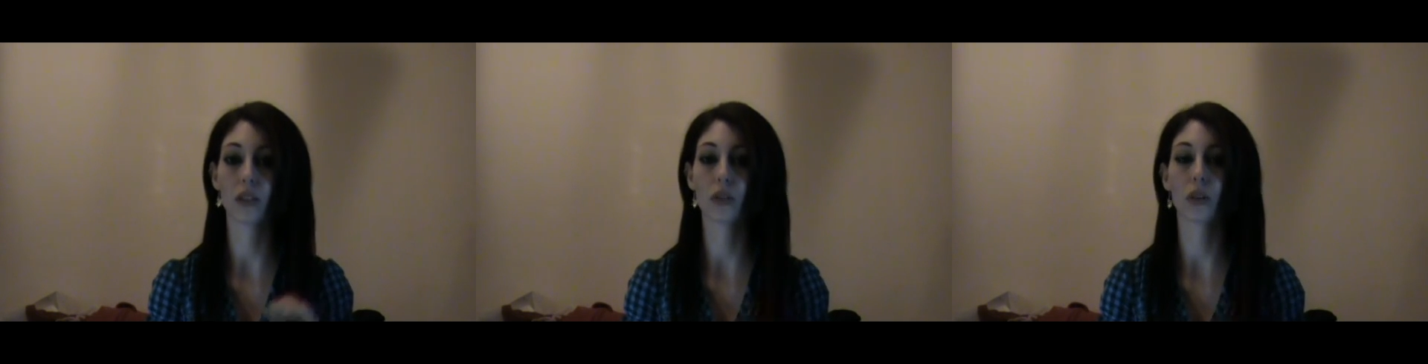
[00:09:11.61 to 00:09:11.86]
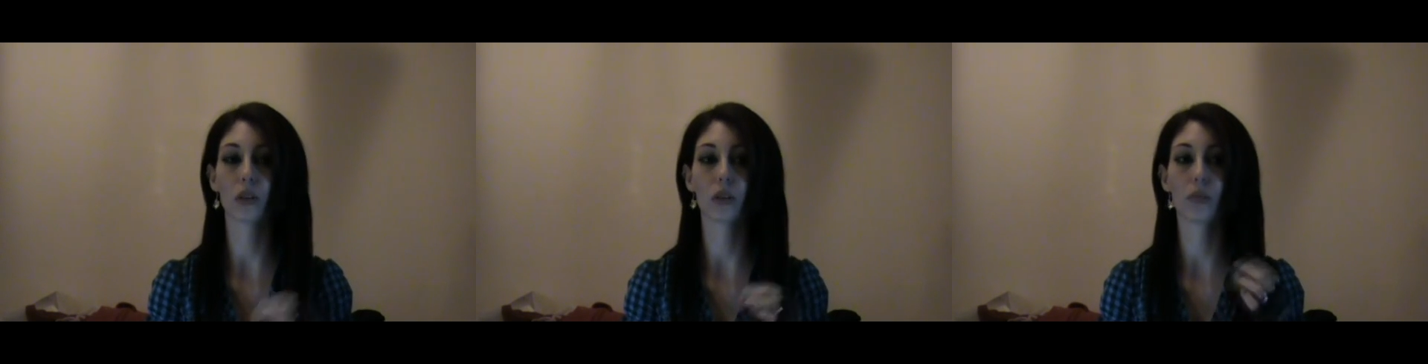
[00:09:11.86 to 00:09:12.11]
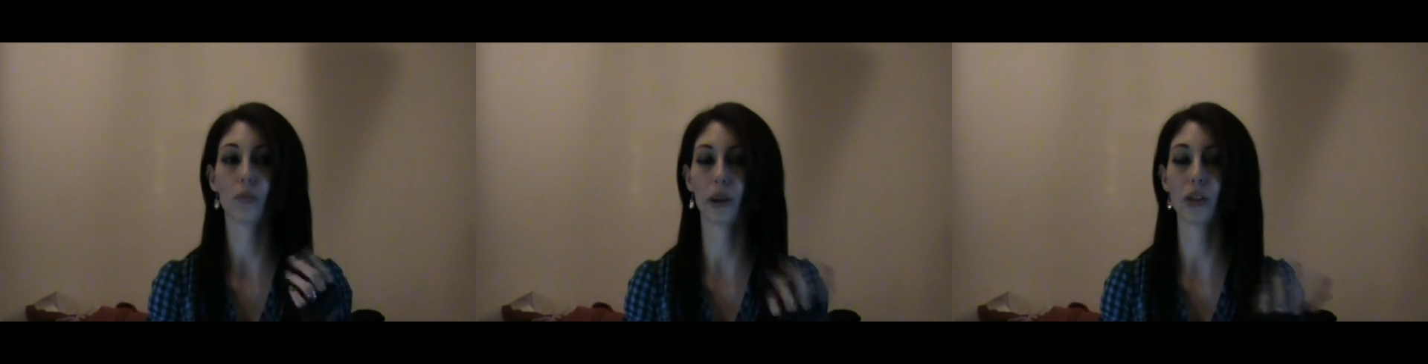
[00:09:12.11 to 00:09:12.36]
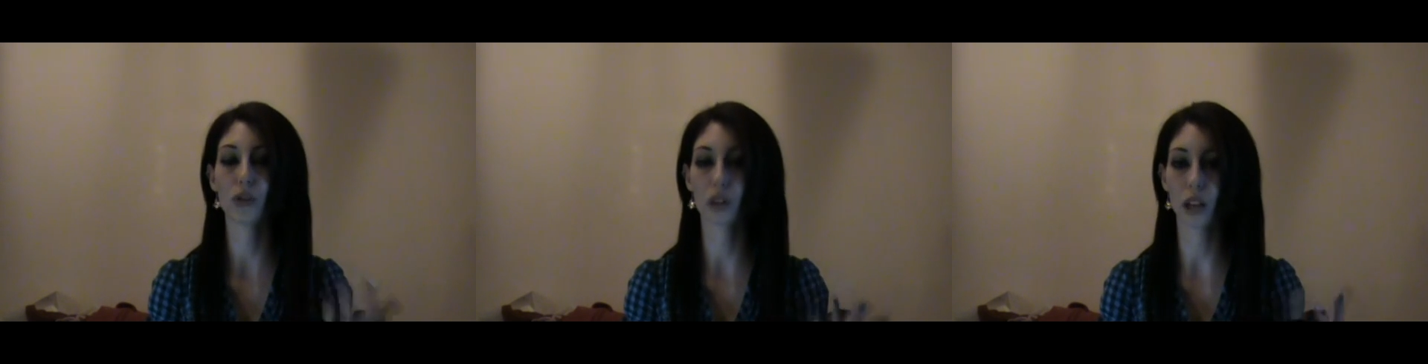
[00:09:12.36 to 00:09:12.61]
So make
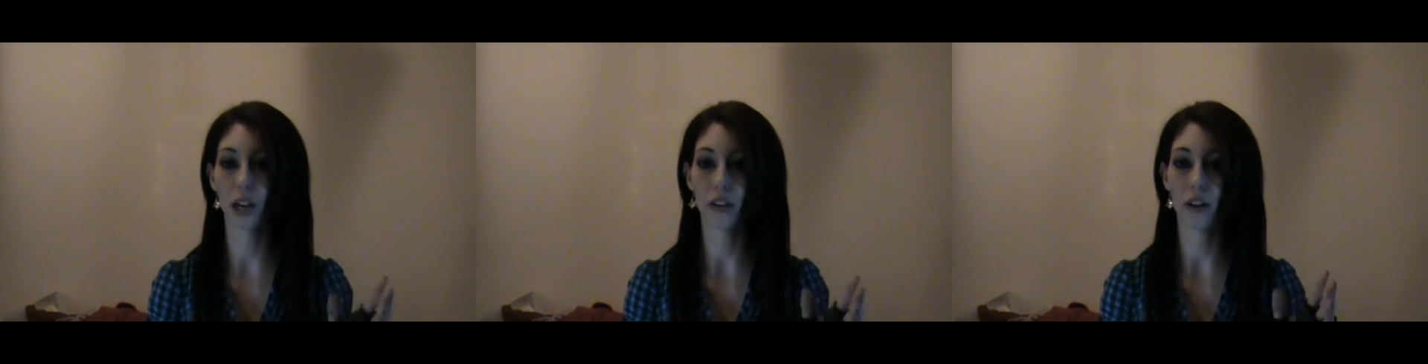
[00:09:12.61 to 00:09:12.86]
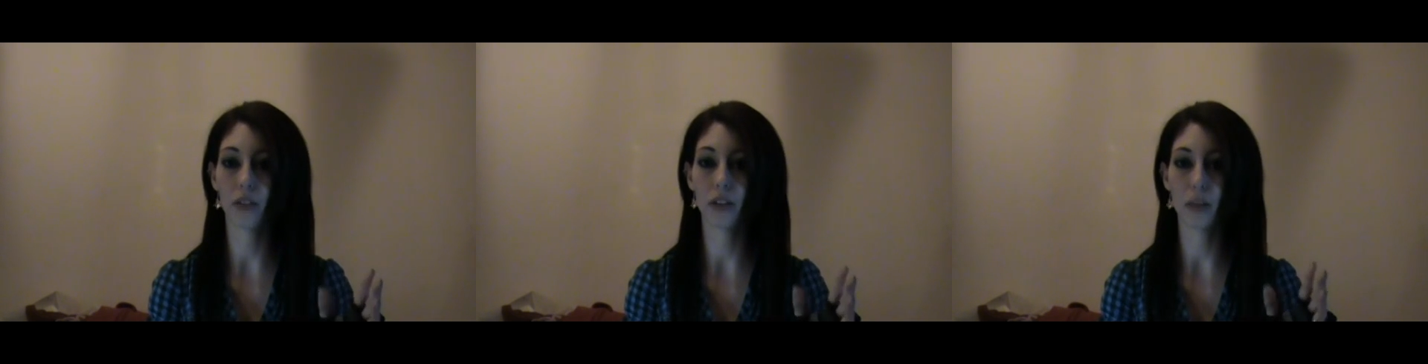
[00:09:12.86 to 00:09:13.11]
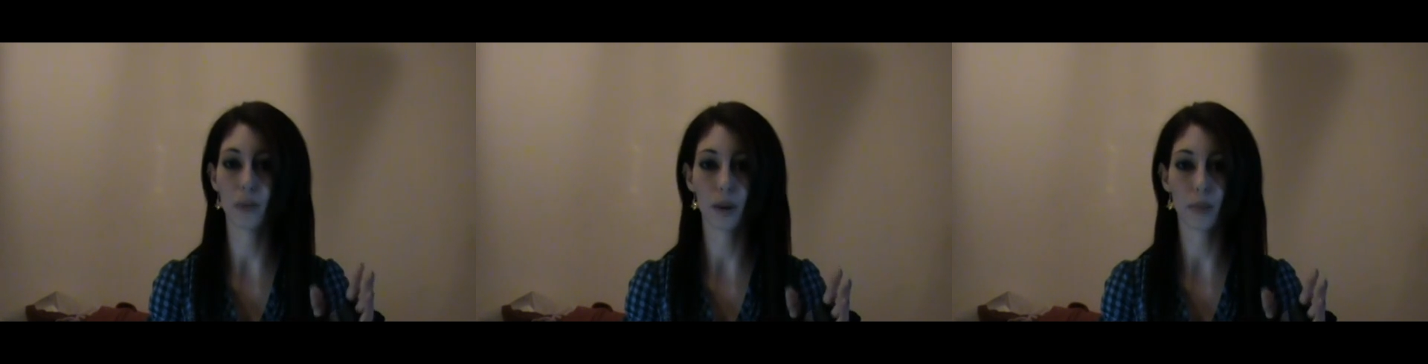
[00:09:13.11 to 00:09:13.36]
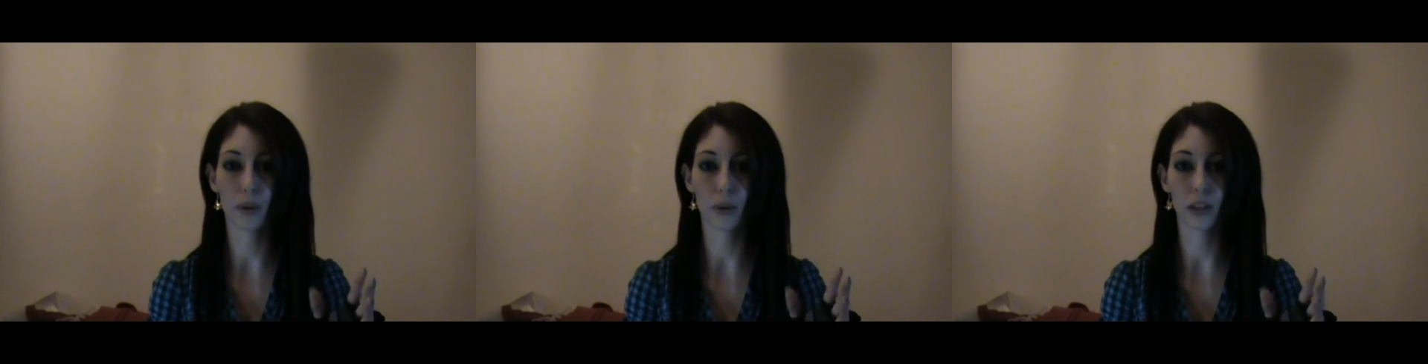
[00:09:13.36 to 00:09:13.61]
sure you clear out nearby
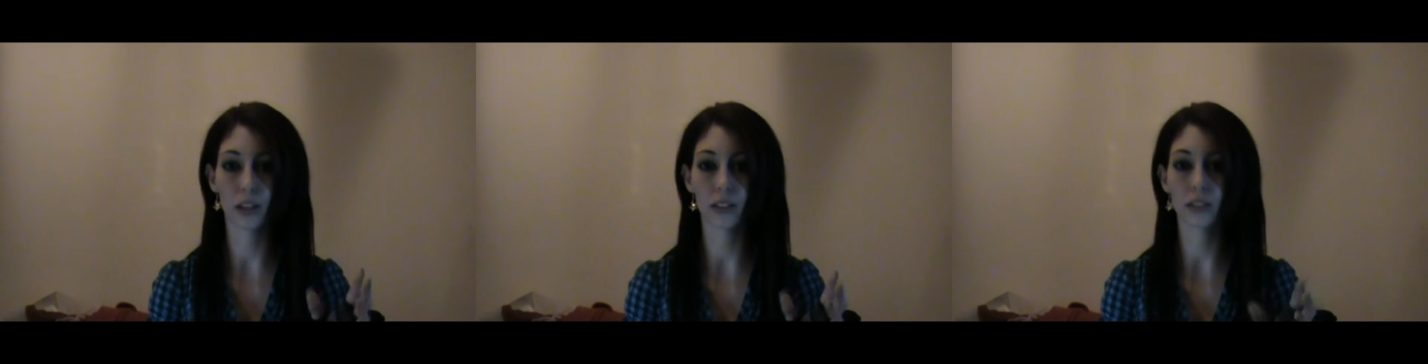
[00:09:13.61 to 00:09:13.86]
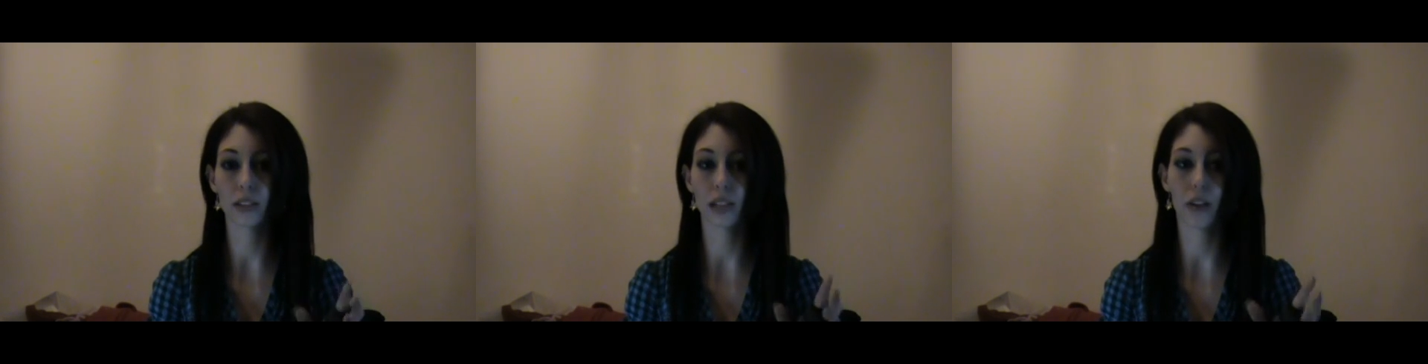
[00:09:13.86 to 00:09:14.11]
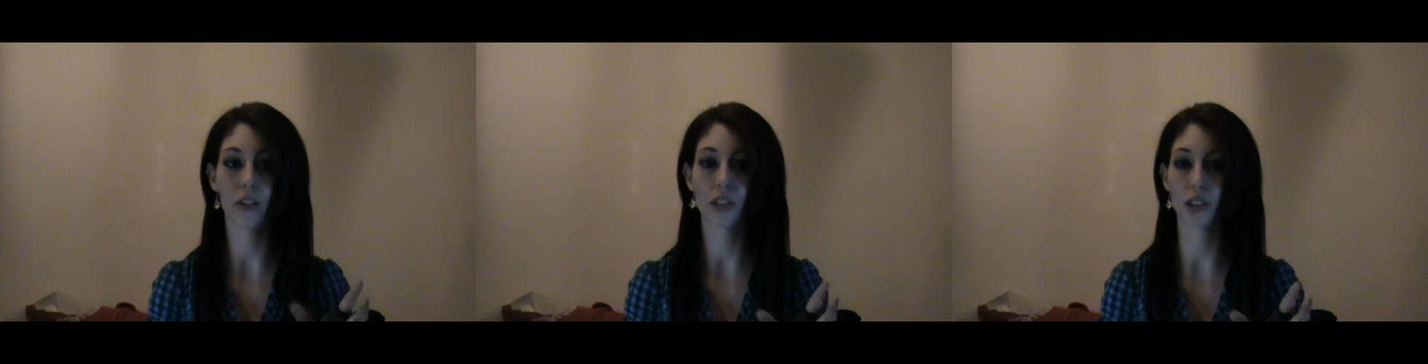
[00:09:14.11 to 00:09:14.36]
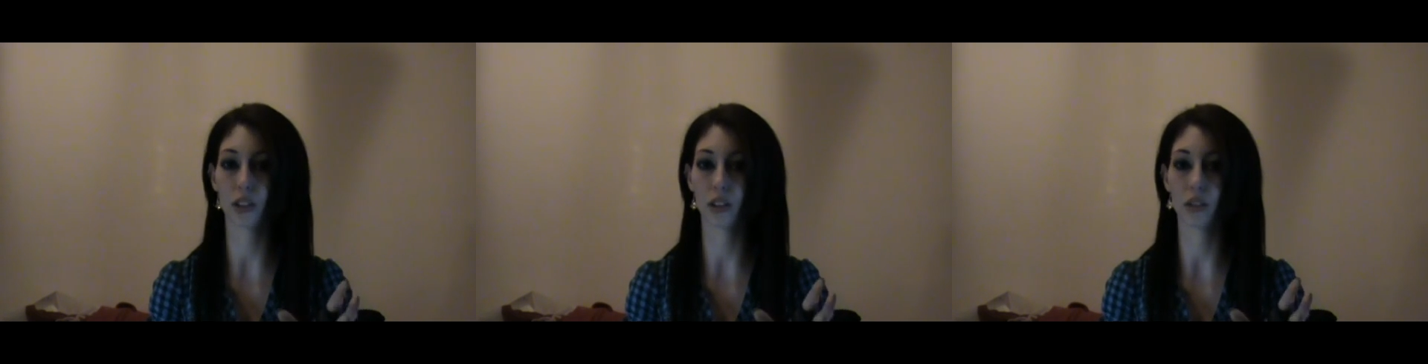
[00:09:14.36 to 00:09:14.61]
buildings,
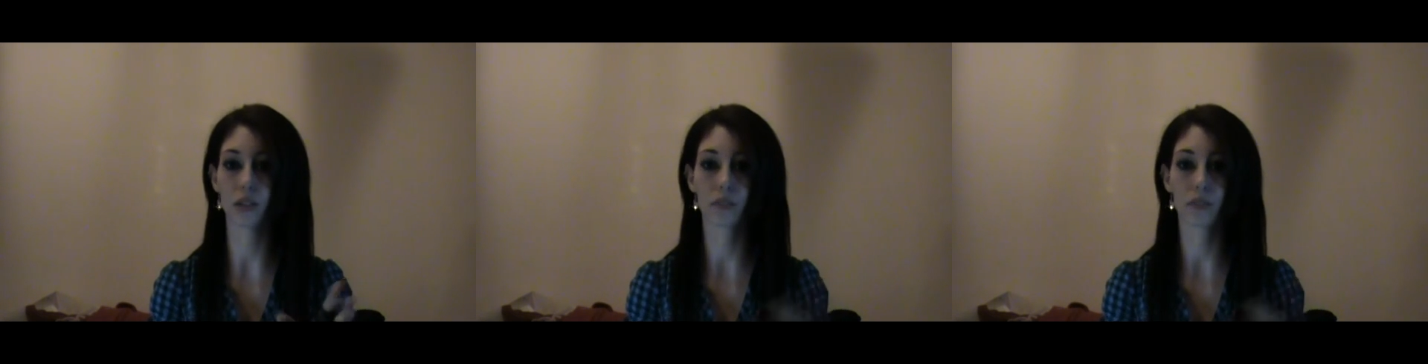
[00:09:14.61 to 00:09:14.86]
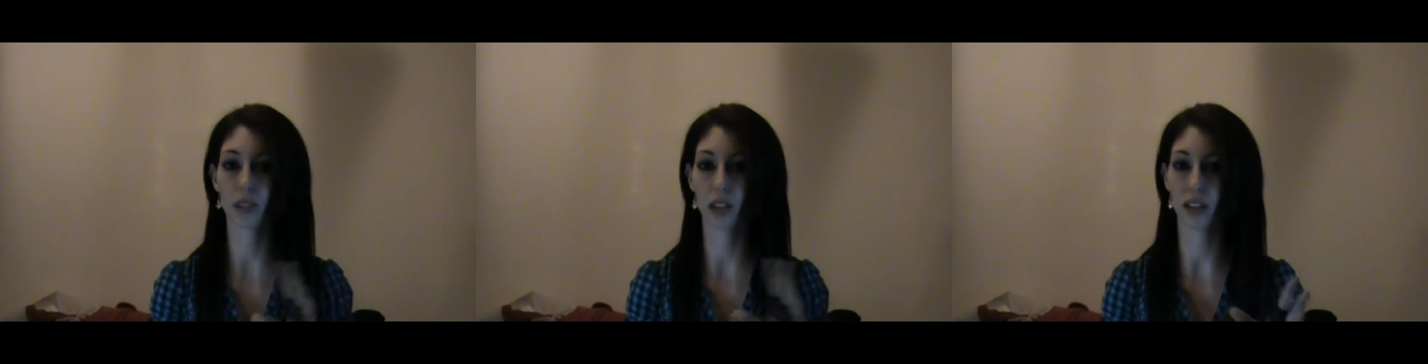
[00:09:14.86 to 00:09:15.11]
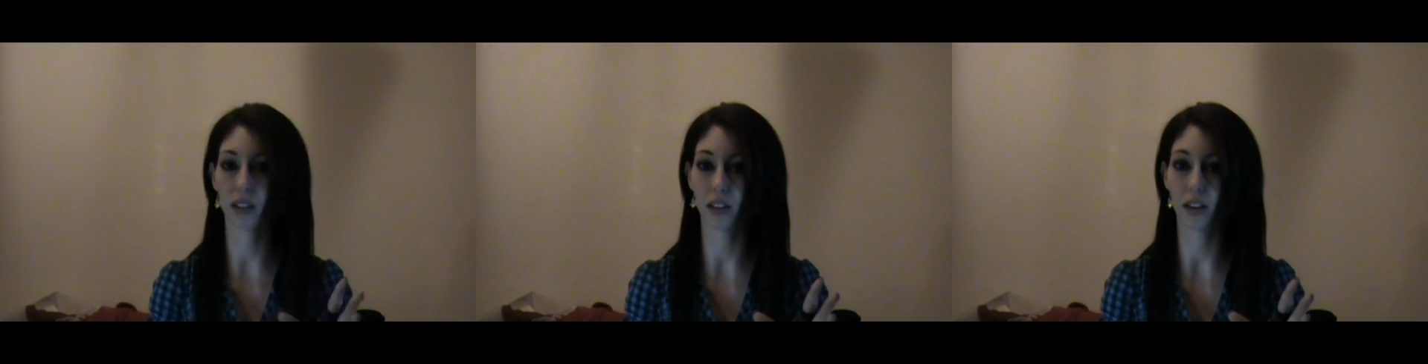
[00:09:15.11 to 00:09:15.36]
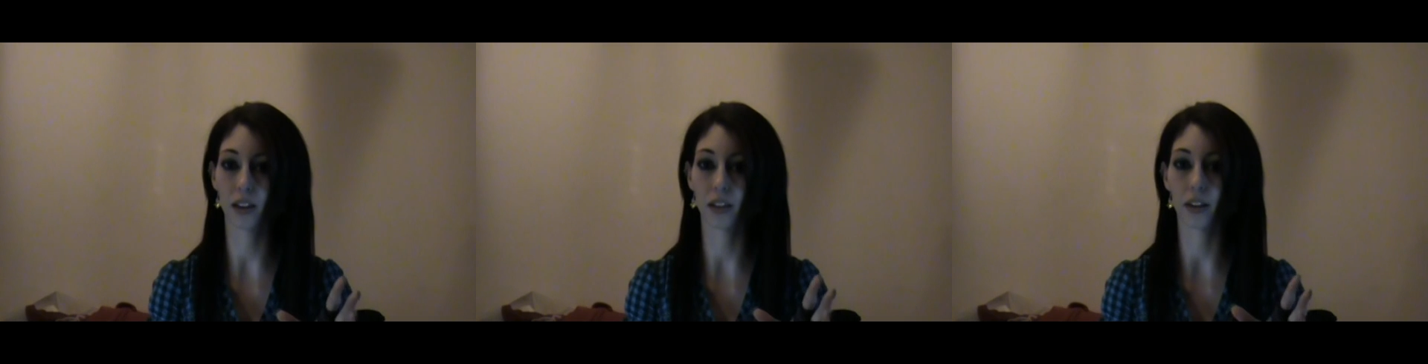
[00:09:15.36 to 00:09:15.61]
garages, anything
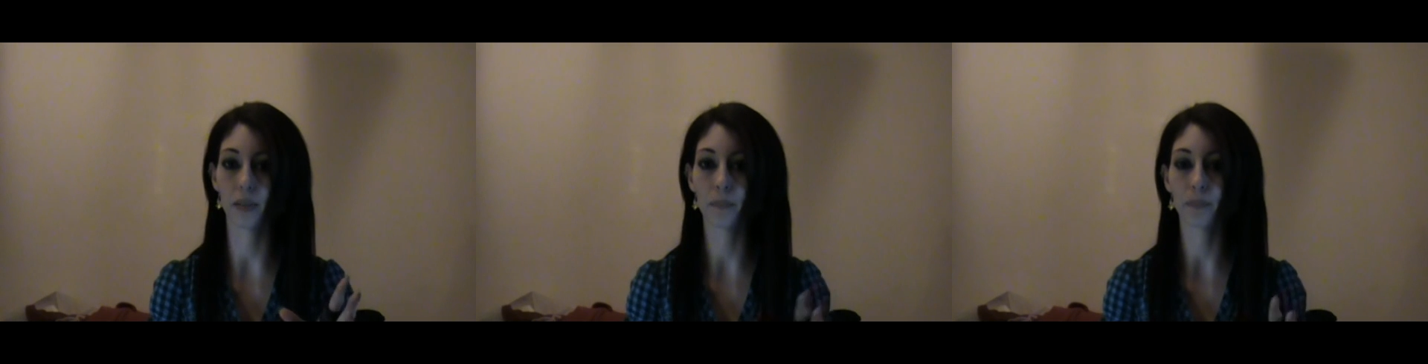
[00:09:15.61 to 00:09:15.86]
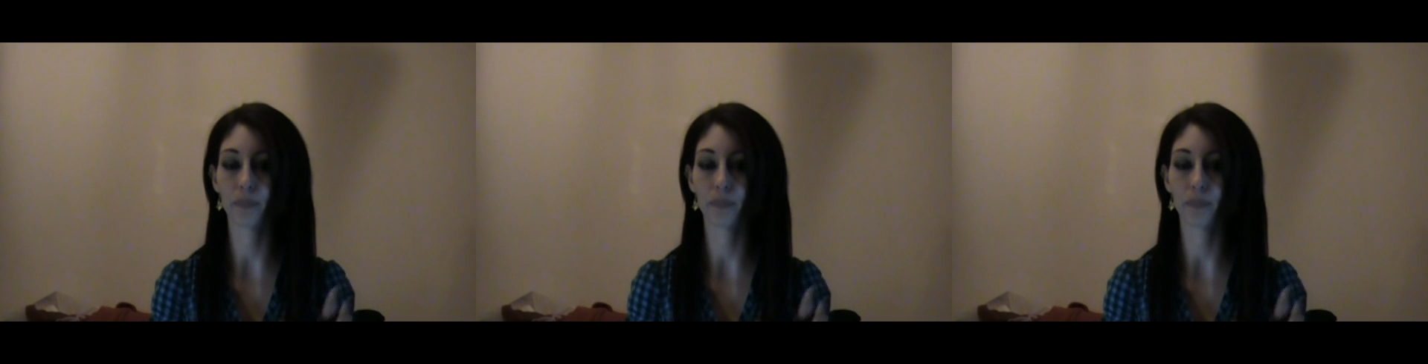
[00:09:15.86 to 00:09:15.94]
like that.